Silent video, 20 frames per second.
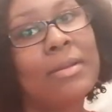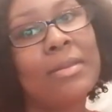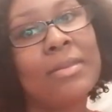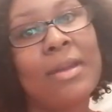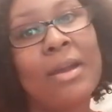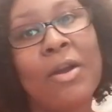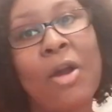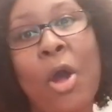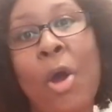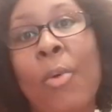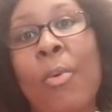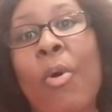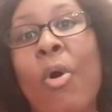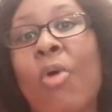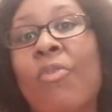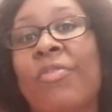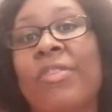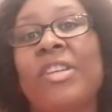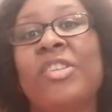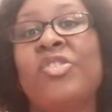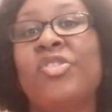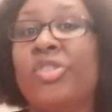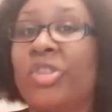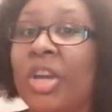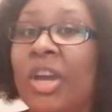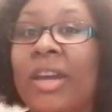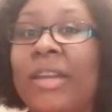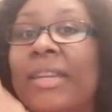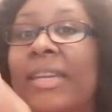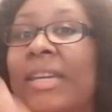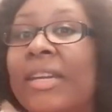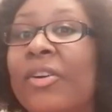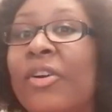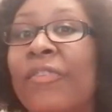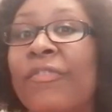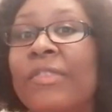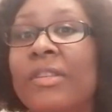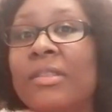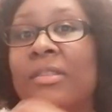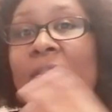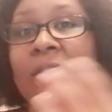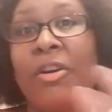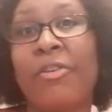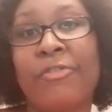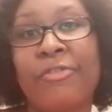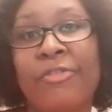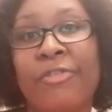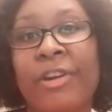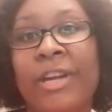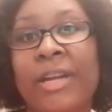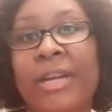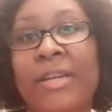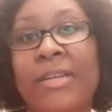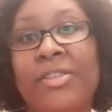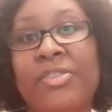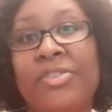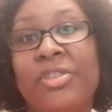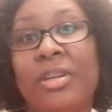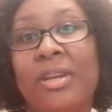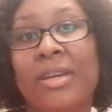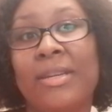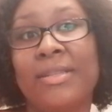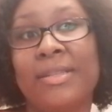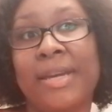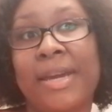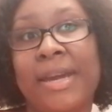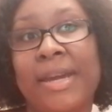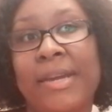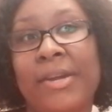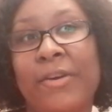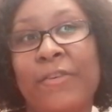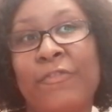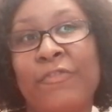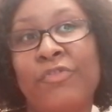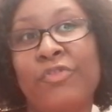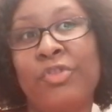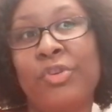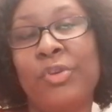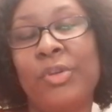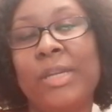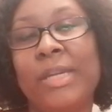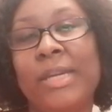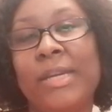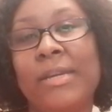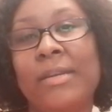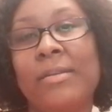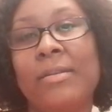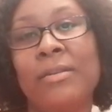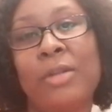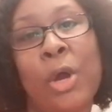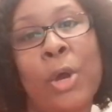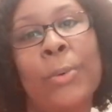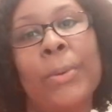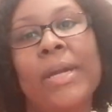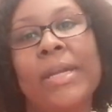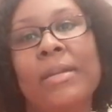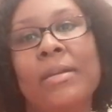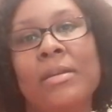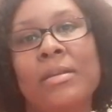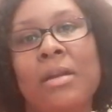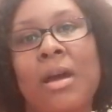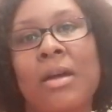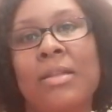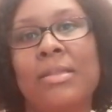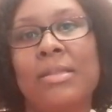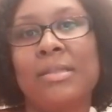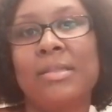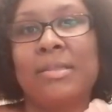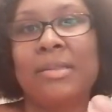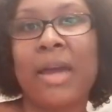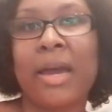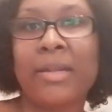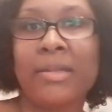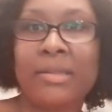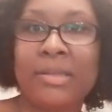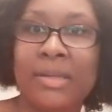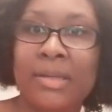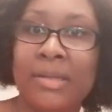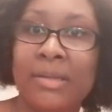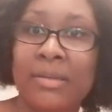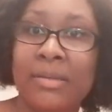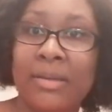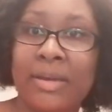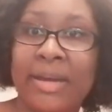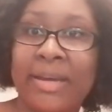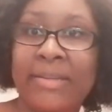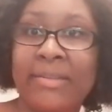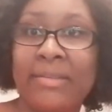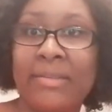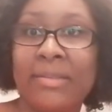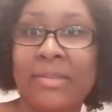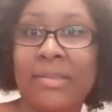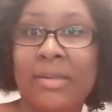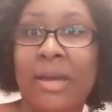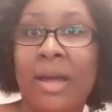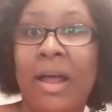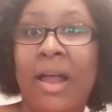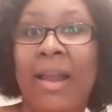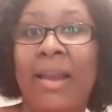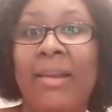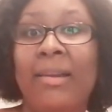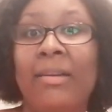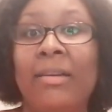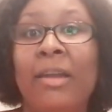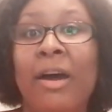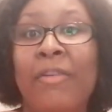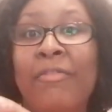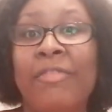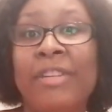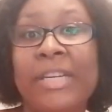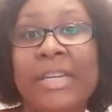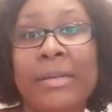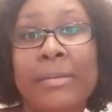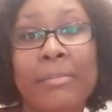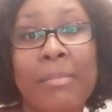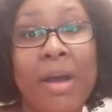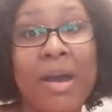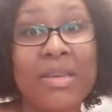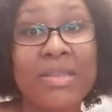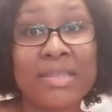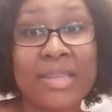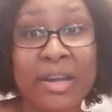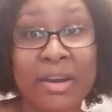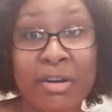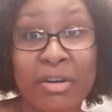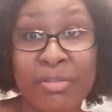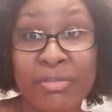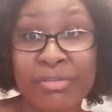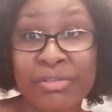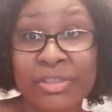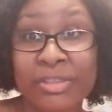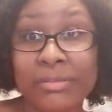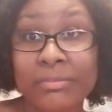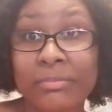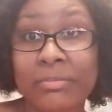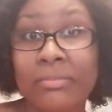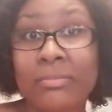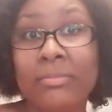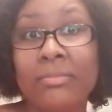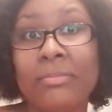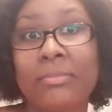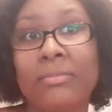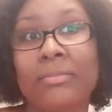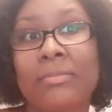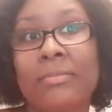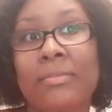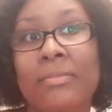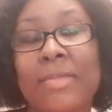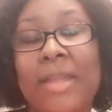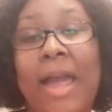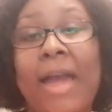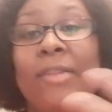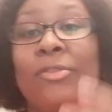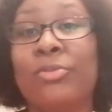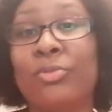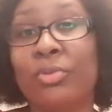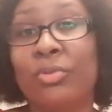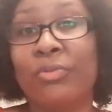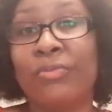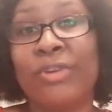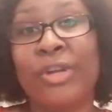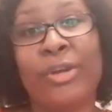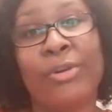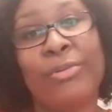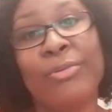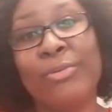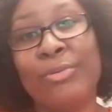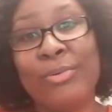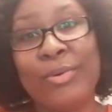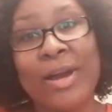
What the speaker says: as I go on this journey of discovery, should I say, of truly knowing and understanding and loving myself and all of you.